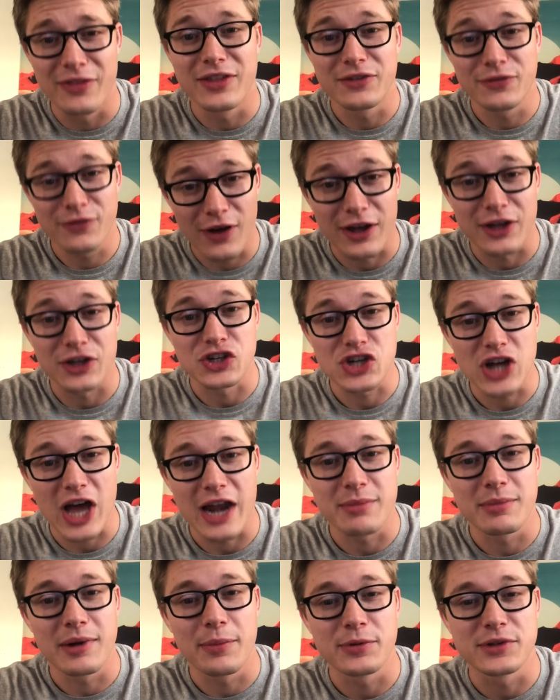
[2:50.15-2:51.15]
They fucking shot
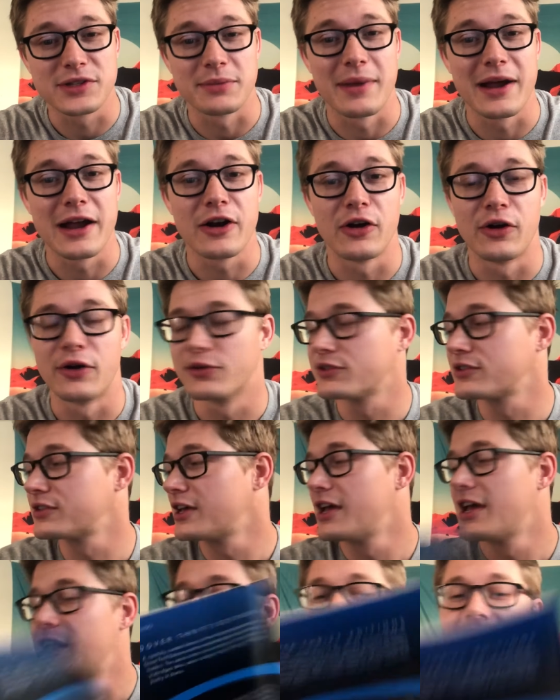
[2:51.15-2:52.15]
him up with some arrows.
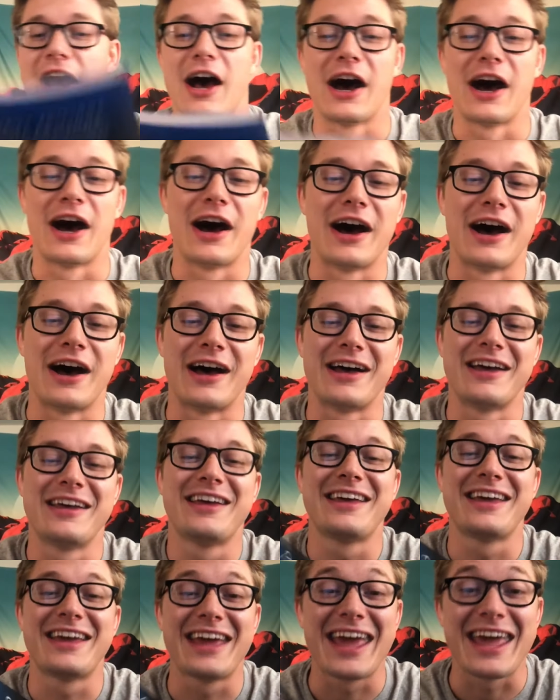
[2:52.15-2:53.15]

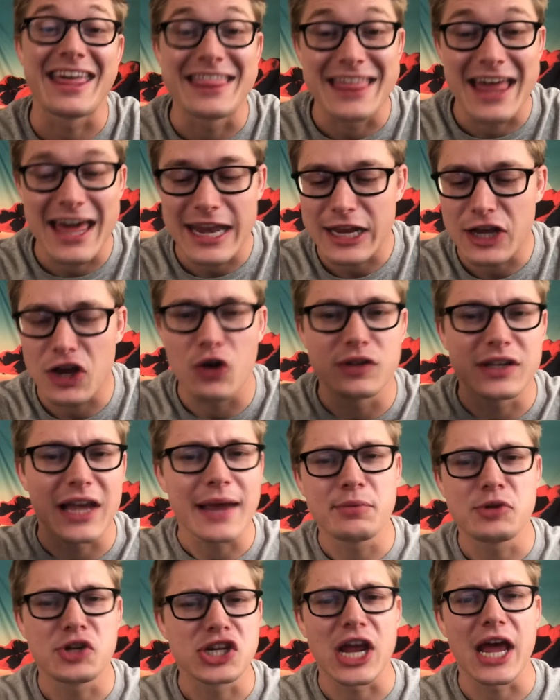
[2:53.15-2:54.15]
And then he goes
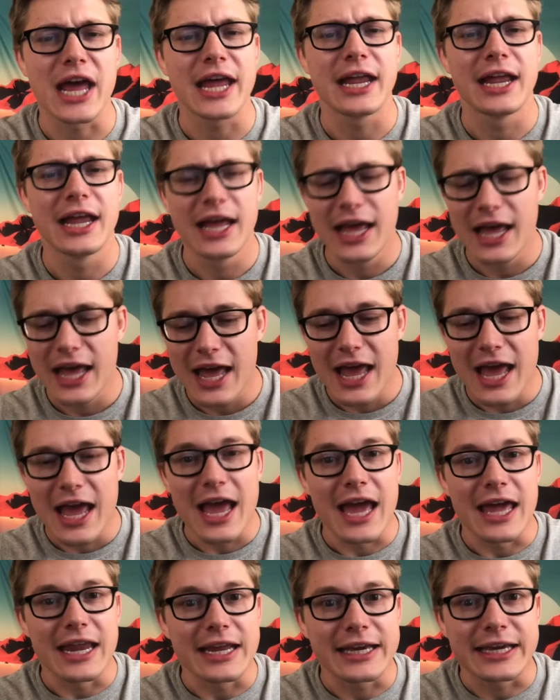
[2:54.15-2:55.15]
ape shit,
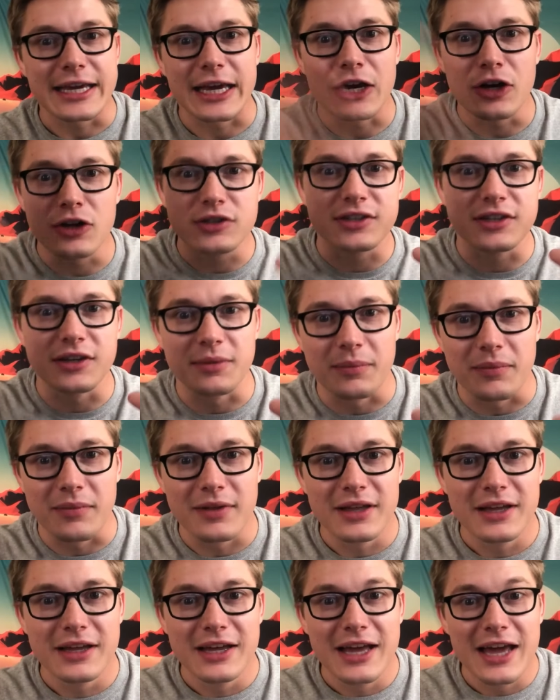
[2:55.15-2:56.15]
and he kills him.
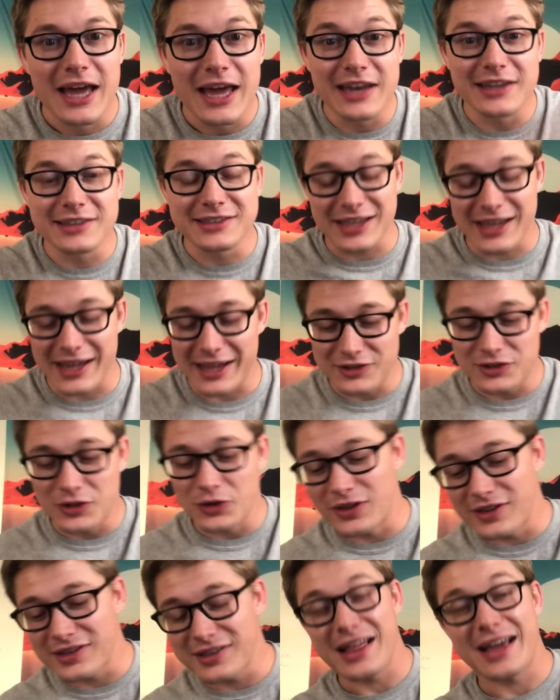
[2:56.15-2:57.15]
And it's like, dude,
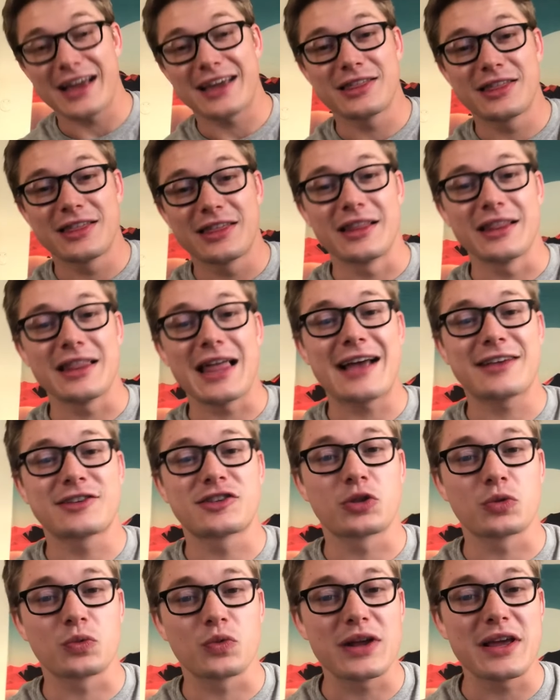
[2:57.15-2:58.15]
this is like in the
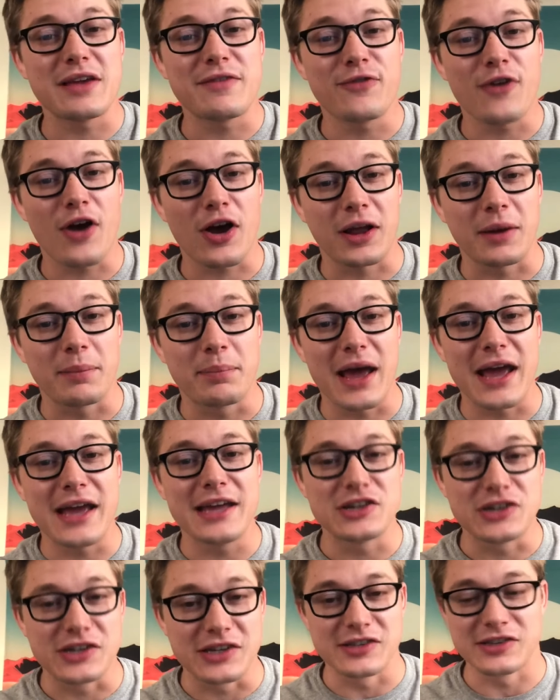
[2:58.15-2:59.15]
last 3 fucking
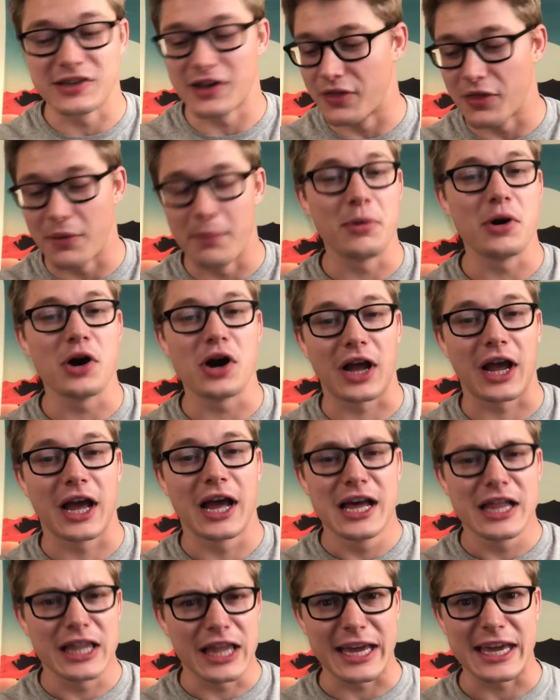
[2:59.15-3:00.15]
pages of the book.
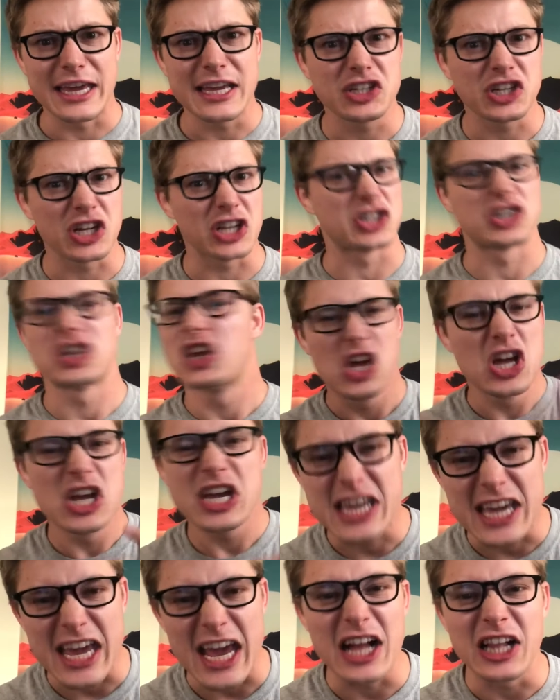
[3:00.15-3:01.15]
Like, he's just
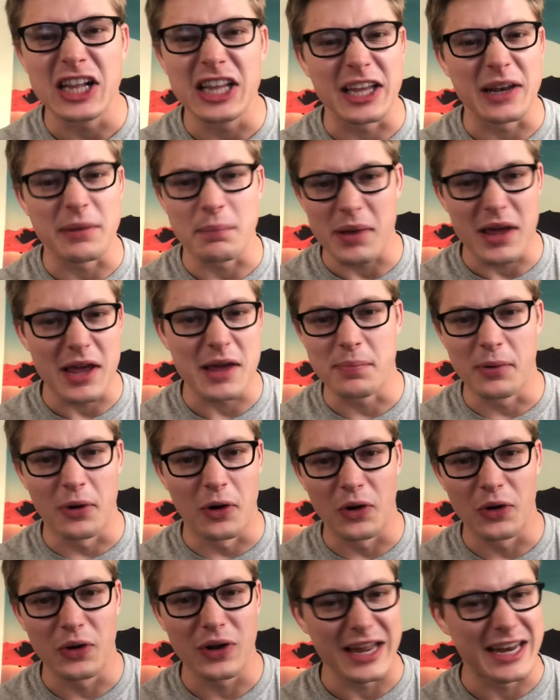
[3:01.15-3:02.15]
killing
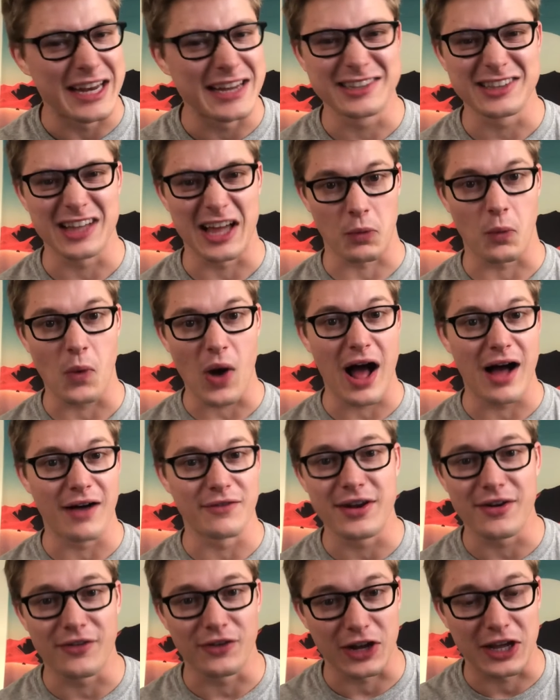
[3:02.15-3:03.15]
people. And he's like, wow, I've
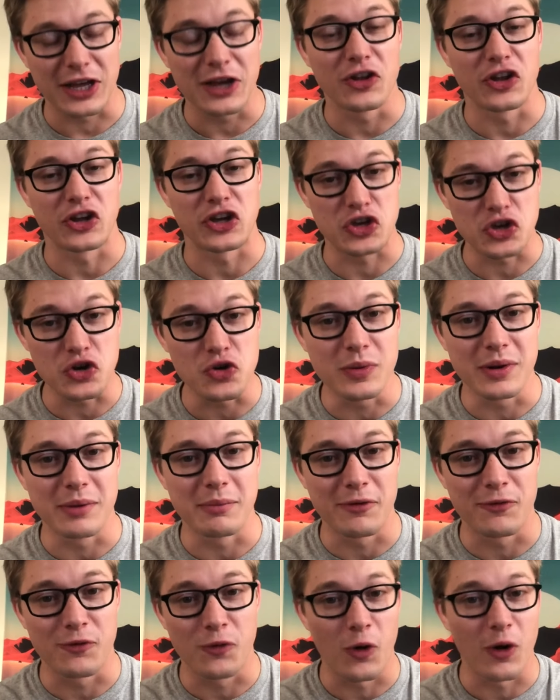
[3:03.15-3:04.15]
never killed a human
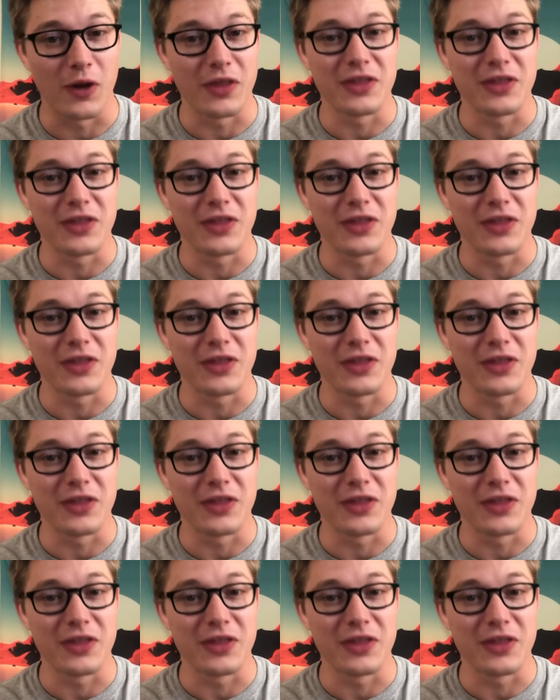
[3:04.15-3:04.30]
before.